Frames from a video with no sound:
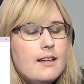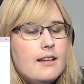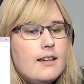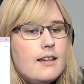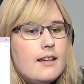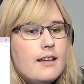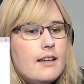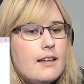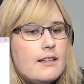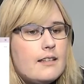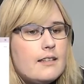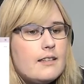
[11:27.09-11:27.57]

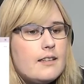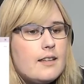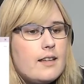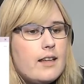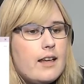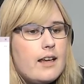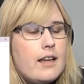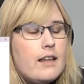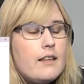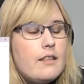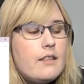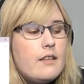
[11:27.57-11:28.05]
is
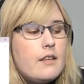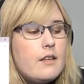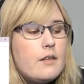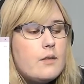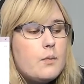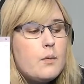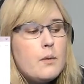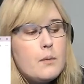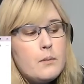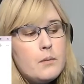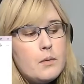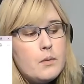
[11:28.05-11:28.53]
that this
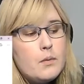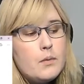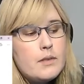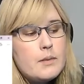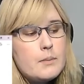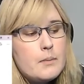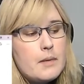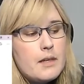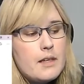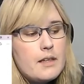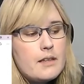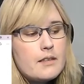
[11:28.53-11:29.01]
woman was
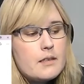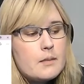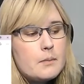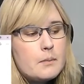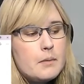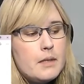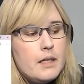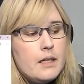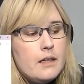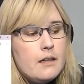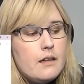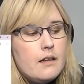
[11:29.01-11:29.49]
being
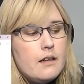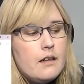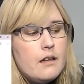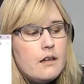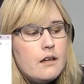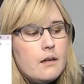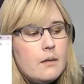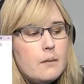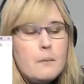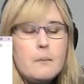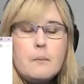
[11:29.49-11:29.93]
subpoenaed